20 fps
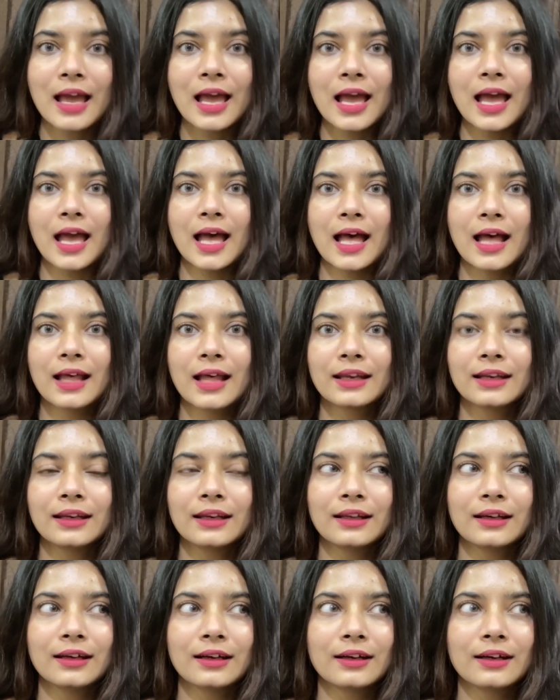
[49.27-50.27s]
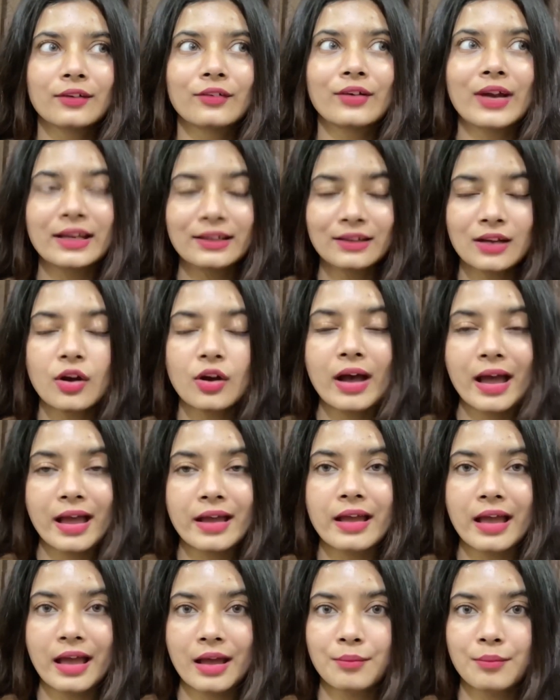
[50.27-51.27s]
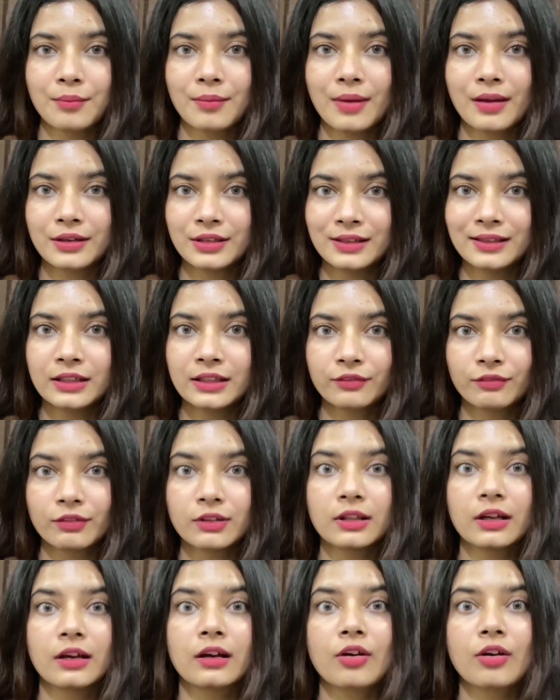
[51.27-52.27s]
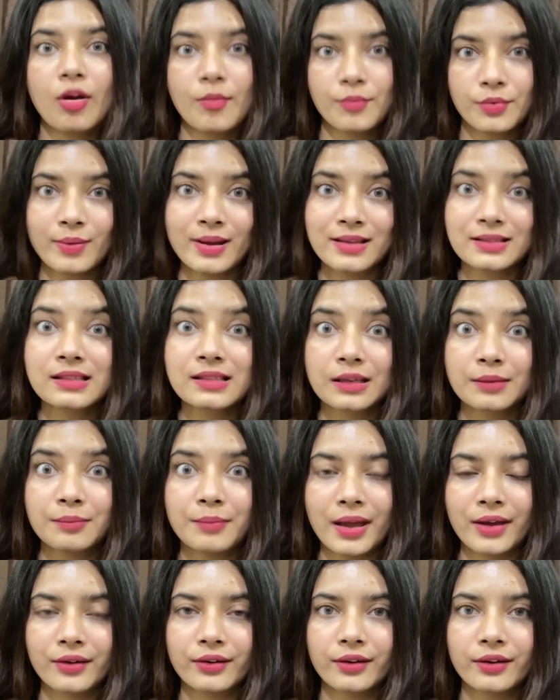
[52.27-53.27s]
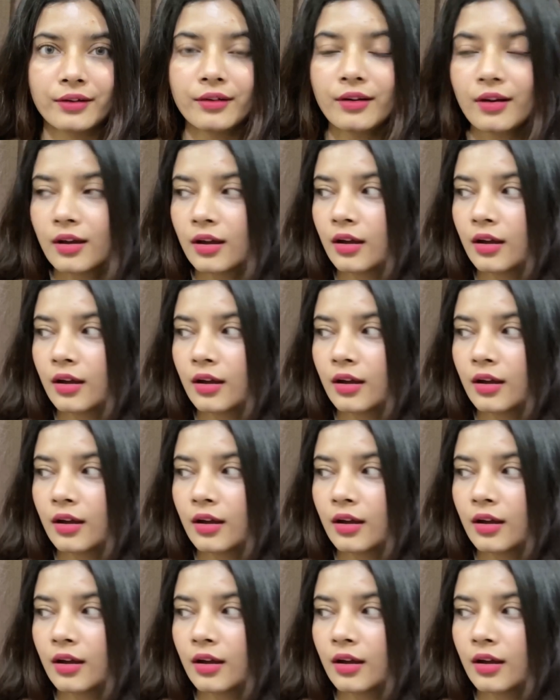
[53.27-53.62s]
And right now I am dealing with a compromised skin barrier,